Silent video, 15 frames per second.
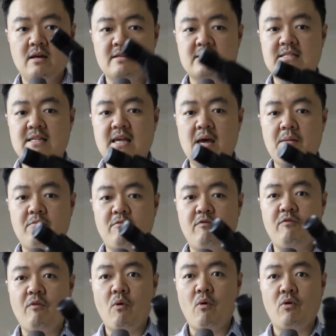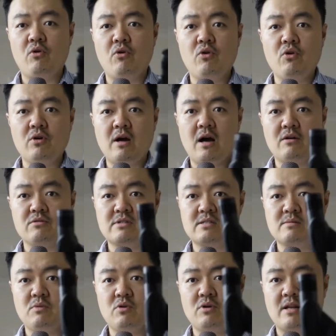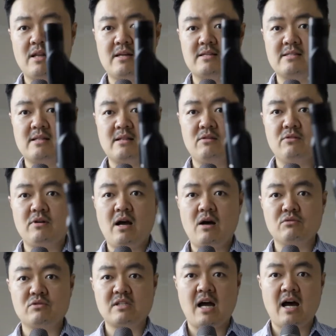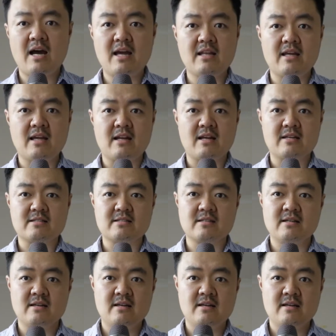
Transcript: CM4. Look how small it is. Look how tiny it is.